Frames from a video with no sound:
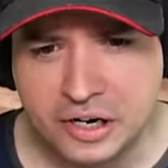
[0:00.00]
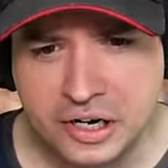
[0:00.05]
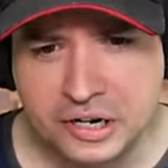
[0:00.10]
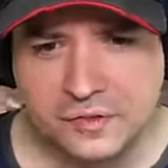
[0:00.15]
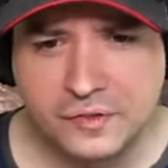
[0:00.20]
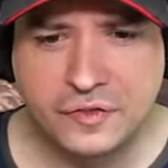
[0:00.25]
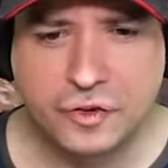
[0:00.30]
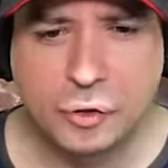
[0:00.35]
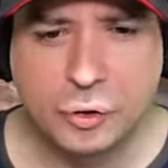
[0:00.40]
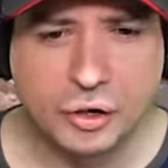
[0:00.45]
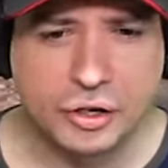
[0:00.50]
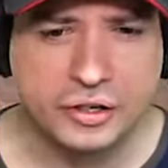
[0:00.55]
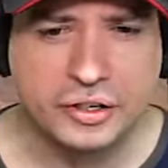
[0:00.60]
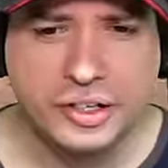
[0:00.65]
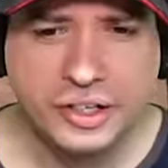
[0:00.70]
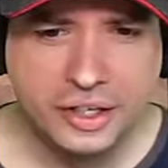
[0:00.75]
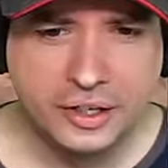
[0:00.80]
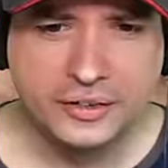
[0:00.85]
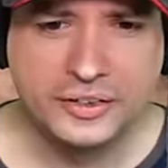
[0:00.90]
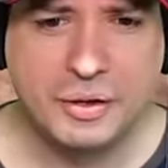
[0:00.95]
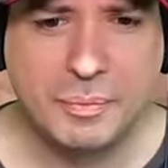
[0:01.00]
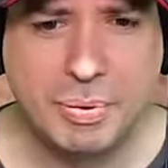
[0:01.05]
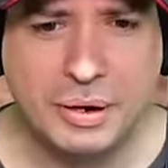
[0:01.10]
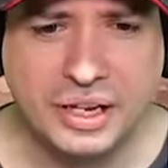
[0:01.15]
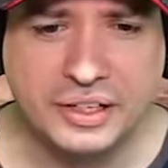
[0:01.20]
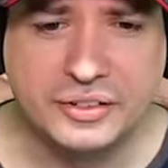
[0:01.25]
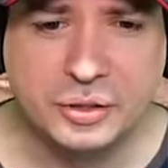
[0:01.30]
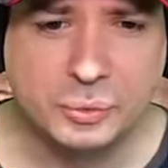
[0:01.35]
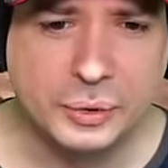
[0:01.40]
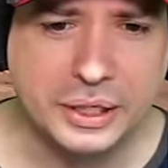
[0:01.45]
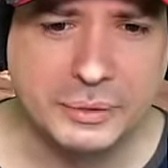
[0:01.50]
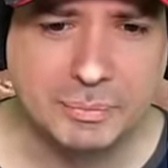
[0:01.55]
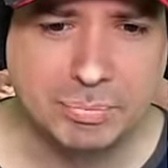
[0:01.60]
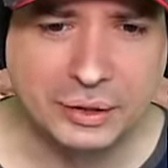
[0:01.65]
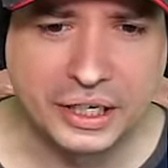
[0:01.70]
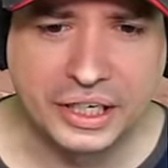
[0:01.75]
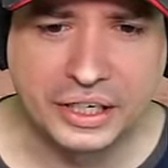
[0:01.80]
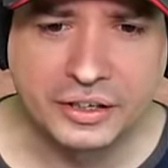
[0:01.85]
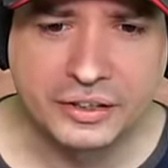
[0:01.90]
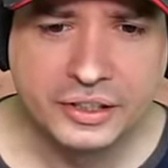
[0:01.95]
for the pay-to-win
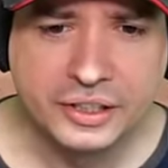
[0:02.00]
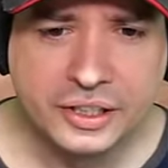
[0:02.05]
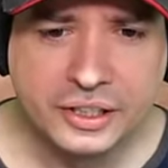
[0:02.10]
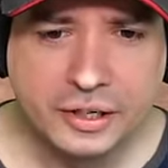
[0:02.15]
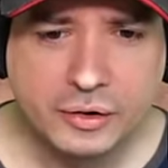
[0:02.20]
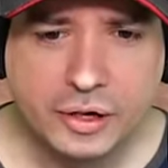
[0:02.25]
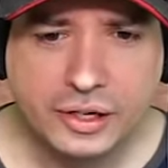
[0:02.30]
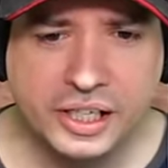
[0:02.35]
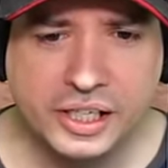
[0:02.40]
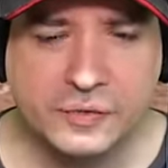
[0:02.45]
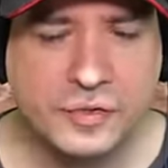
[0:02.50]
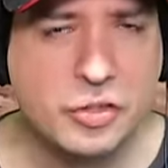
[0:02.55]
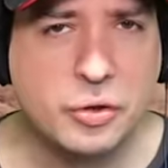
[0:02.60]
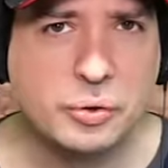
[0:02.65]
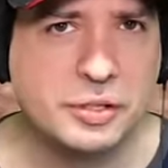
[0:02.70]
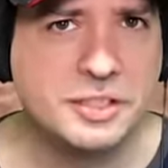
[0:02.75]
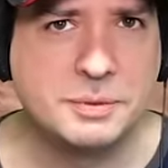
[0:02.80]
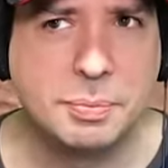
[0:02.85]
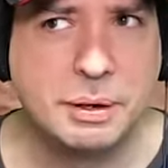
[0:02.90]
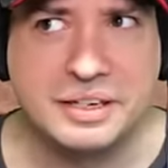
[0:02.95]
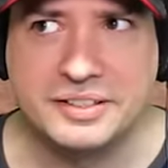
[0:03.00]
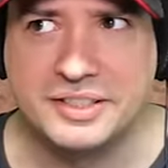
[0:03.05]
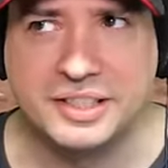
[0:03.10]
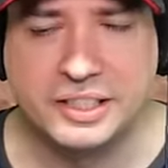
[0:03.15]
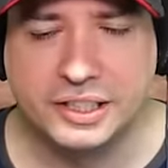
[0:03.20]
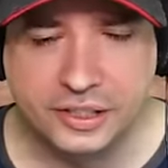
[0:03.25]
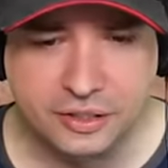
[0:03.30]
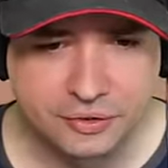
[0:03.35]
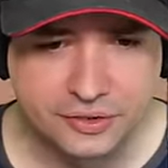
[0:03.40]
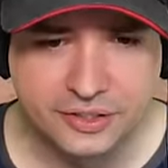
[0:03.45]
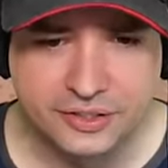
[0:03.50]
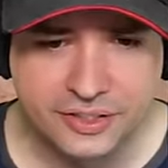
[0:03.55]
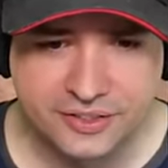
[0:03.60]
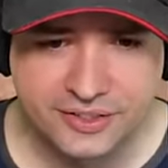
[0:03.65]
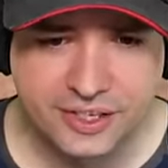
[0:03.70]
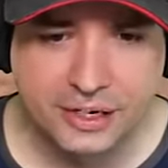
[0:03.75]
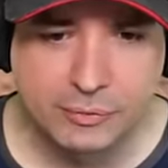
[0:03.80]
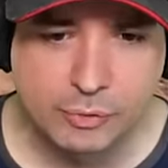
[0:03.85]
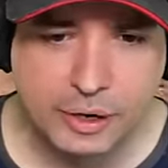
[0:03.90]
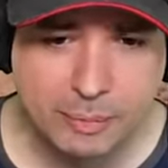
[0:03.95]
player, even though he's basically using the
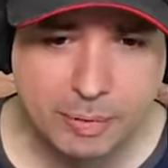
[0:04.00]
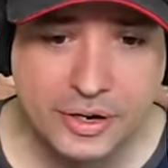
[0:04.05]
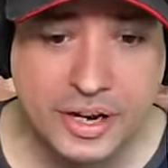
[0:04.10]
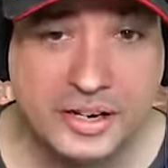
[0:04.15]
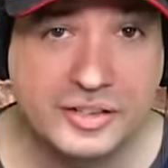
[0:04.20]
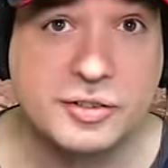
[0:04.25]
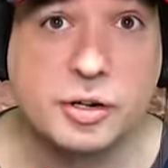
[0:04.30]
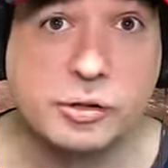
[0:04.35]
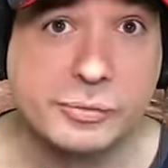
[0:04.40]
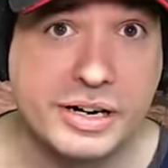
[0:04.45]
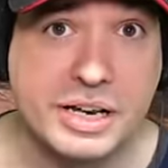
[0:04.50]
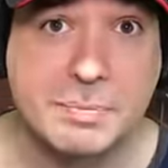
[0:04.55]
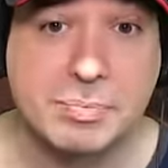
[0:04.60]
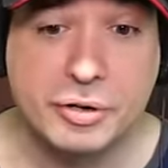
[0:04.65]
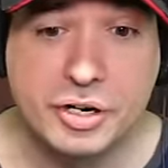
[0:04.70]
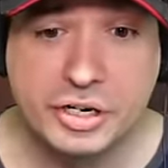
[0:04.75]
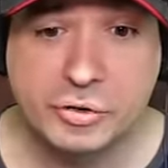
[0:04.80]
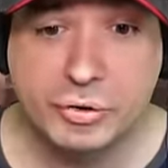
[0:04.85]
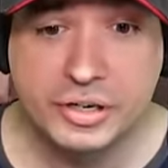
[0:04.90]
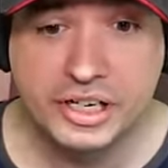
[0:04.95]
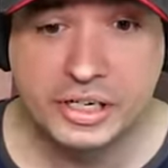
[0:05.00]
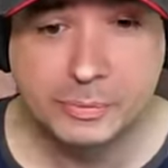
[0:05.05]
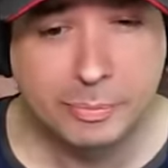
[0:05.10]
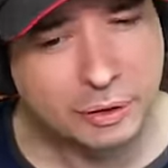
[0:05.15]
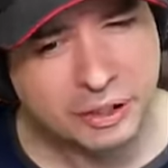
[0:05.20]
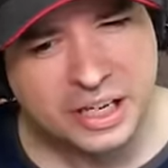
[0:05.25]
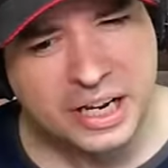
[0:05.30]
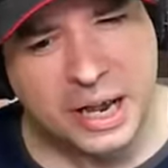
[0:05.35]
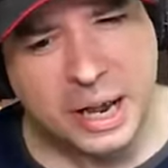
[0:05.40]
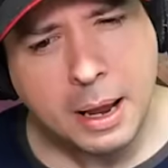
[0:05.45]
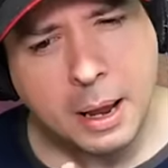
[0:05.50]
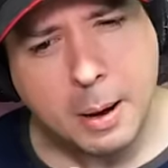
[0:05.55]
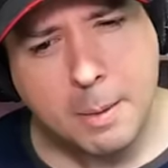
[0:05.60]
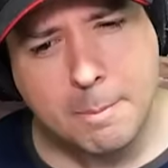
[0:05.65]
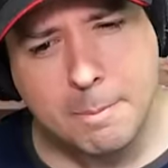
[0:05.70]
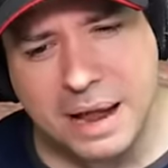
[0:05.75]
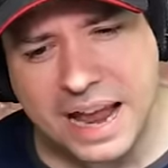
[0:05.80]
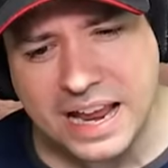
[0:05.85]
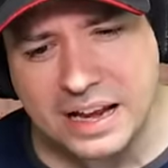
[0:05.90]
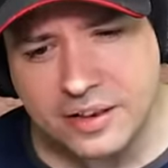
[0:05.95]
same weapon. That is already pretty critical, but
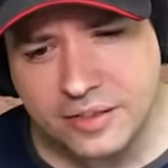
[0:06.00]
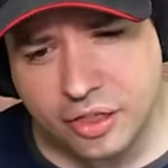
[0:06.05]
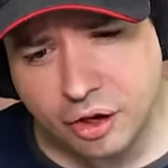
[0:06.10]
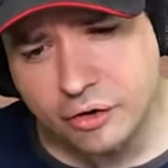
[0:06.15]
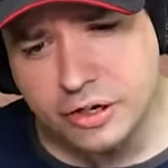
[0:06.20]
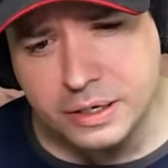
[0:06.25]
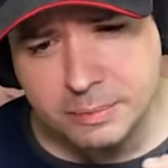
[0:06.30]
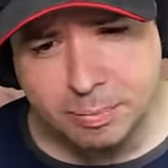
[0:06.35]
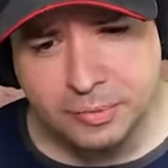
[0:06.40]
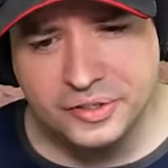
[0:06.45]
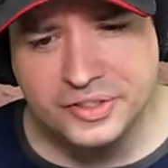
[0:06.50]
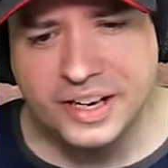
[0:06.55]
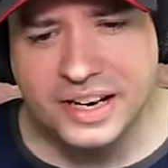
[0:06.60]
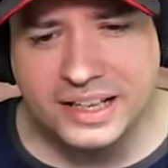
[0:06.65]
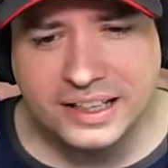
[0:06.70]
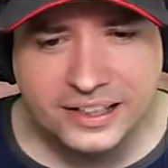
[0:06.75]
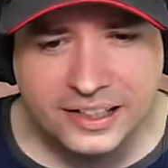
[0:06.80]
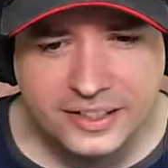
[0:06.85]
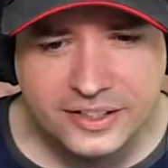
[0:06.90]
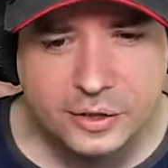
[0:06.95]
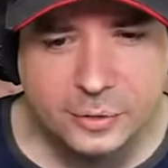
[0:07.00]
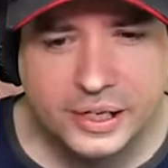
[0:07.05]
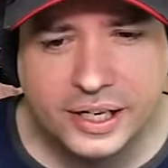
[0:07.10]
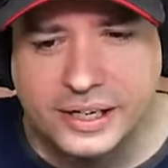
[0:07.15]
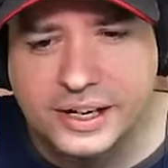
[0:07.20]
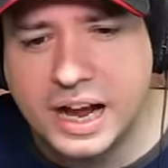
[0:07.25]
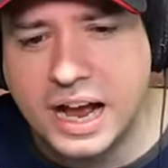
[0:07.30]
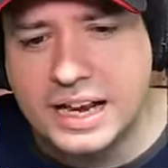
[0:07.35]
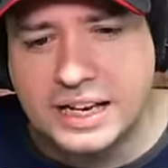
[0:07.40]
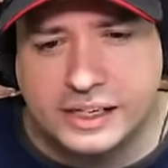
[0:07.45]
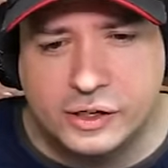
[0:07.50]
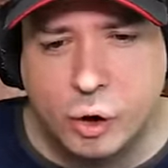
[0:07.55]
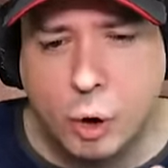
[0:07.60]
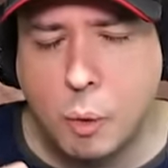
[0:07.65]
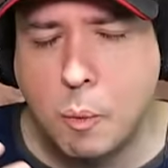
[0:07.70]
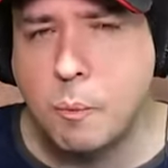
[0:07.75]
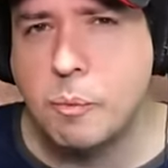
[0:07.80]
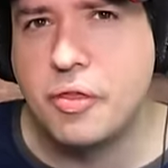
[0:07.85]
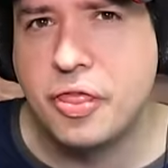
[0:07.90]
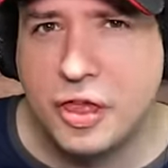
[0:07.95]
man, thirty percent, at least you can kind of
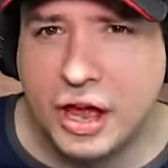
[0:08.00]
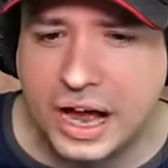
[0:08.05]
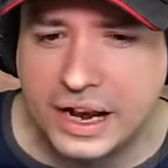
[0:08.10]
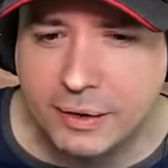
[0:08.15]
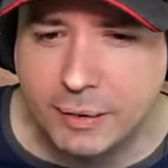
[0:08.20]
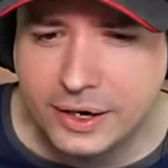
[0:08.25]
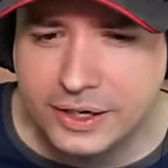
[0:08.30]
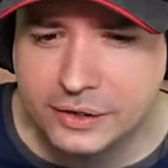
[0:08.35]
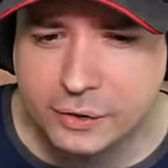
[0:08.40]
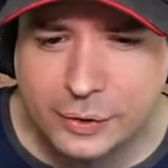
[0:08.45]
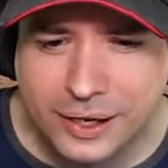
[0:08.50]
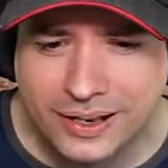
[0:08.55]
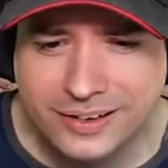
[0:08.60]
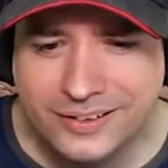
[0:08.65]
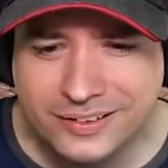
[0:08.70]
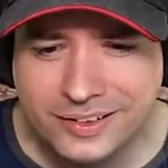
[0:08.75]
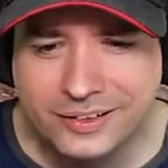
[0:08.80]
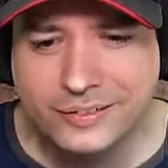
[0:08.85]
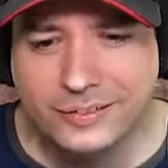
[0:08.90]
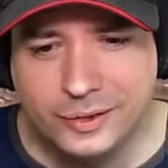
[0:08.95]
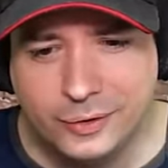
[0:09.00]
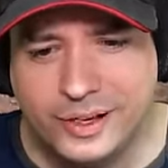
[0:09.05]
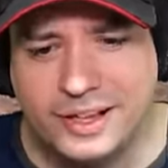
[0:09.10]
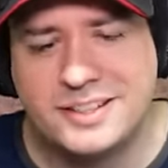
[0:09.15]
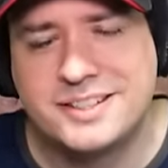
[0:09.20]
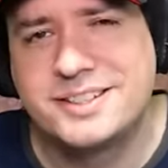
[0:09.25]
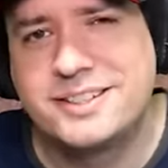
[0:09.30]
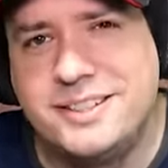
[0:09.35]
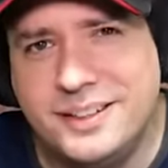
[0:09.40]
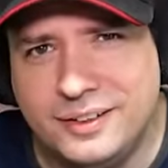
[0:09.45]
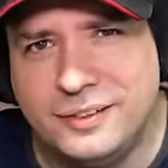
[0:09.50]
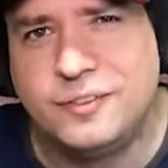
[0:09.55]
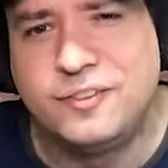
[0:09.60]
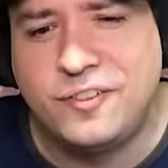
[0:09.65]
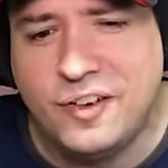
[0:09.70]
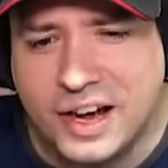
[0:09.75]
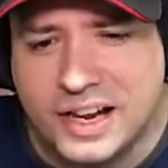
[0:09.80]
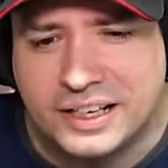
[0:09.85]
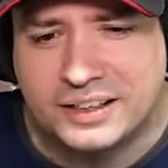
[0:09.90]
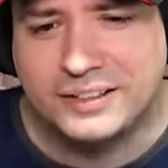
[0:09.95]
cope with that, right? You can you can still
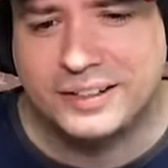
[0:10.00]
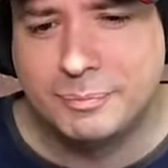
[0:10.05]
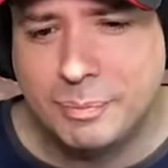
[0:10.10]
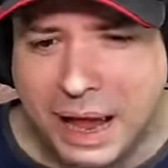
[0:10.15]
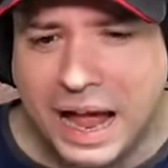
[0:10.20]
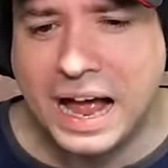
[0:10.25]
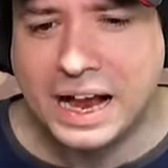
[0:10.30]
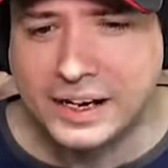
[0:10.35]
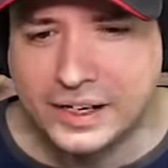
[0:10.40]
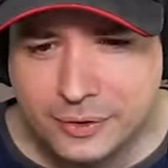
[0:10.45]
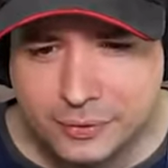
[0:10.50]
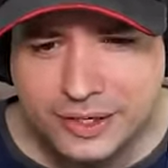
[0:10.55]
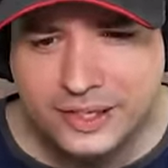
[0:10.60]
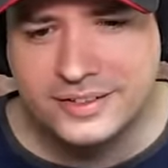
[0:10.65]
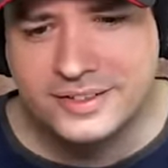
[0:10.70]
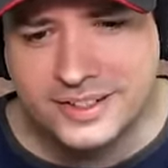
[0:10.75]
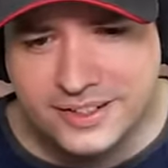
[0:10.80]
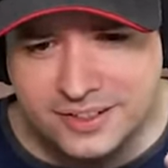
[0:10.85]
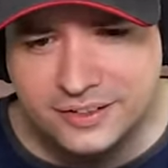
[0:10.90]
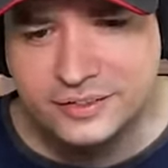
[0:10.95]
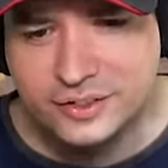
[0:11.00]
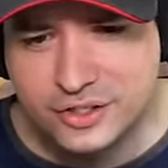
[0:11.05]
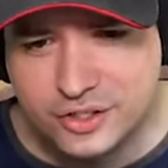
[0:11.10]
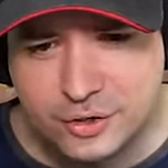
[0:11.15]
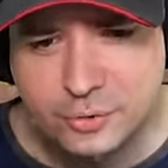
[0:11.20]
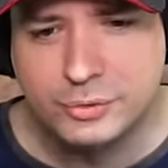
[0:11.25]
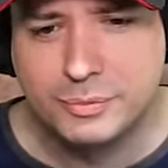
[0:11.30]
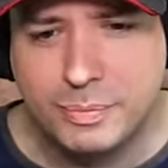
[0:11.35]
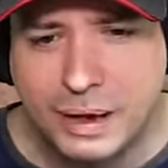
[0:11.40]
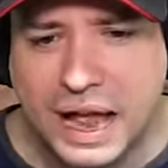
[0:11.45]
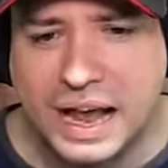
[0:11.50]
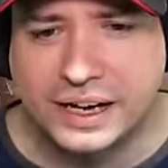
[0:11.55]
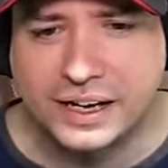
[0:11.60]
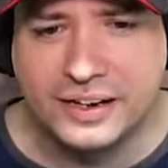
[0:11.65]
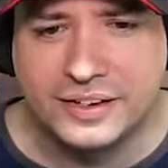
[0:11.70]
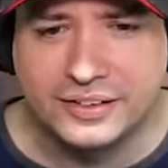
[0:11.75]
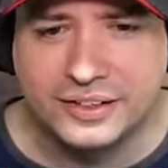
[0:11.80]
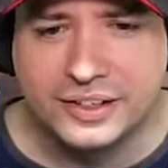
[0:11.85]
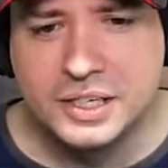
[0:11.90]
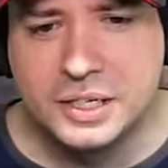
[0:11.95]
fight back, you can still shoot back,
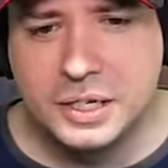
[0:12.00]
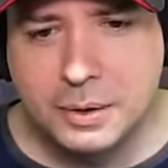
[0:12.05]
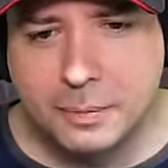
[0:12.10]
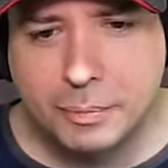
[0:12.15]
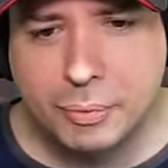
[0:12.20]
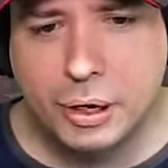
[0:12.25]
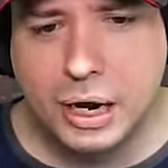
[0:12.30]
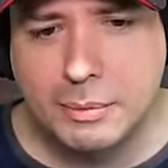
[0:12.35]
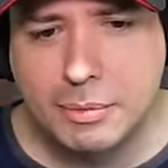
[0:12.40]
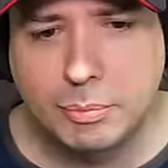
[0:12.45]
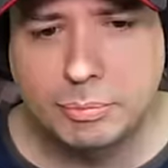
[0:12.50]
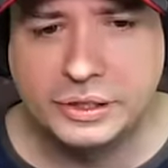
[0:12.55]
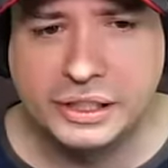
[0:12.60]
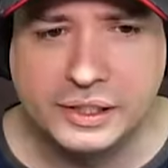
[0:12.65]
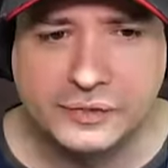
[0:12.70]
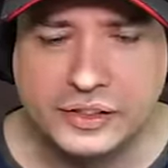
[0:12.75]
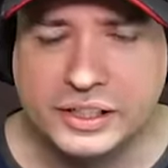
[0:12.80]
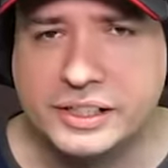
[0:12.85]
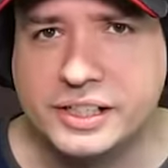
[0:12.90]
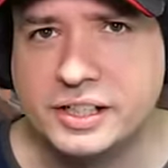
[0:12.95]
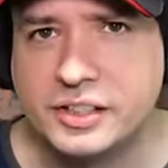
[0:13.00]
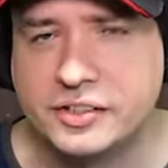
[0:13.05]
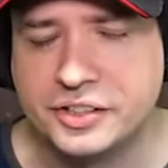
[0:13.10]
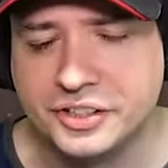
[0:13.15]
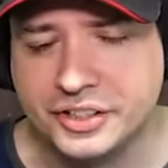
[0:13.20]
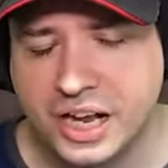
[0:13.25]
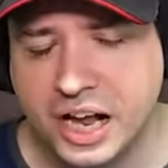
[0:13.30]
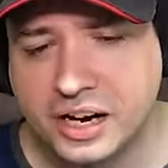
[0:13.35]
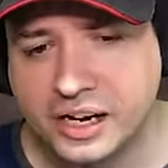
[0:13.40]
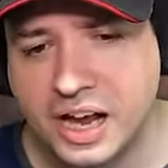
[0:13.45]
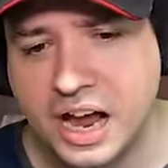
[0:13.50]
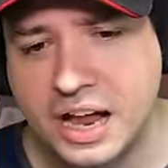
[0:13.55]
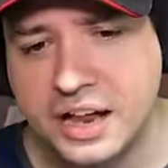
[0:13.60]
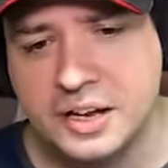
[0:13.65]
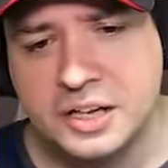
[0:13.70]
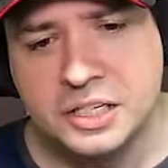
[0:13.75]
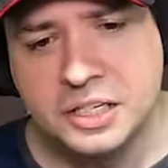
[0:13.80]
and probably even kill the guy.